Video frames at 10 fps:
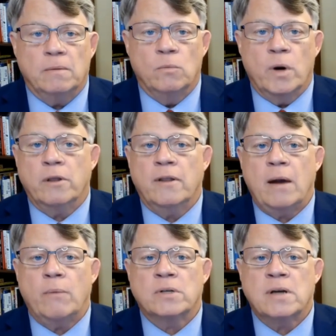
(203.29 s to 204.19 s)
whether
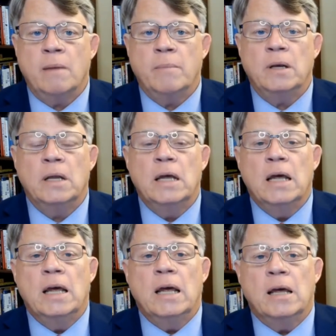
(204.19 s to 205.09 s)
that retirement
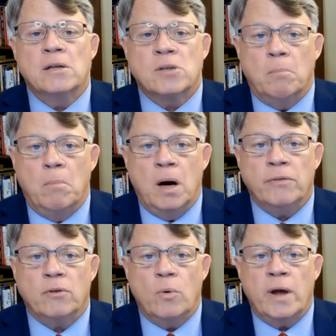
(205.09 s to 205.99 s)
is a
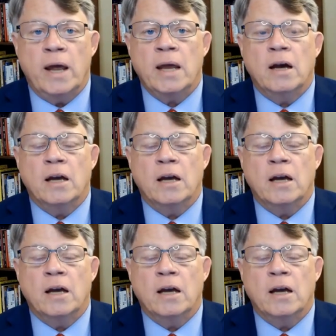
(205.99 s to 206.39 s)
month away,